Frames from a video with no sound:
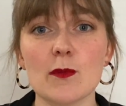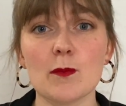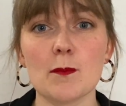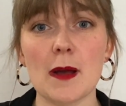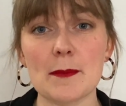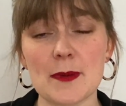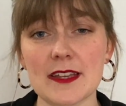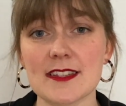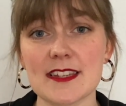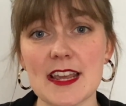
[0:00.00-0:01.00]
my
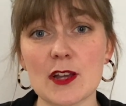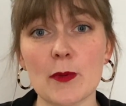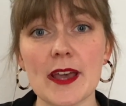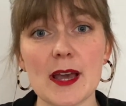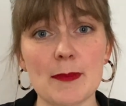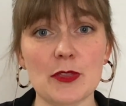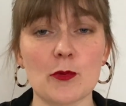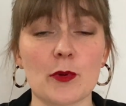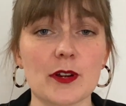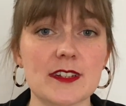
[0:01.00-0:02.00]
biggest takeaway about the
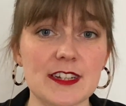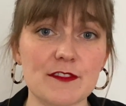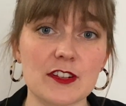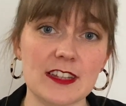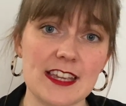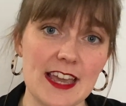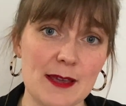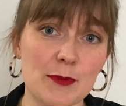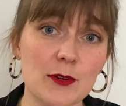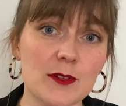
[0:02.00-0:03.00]
word differently
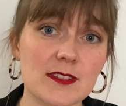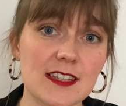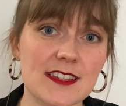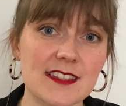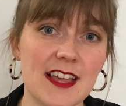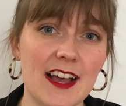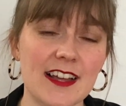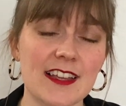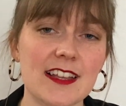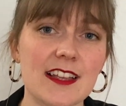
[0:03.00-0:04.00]
abled is
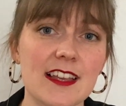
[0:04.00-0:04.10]
that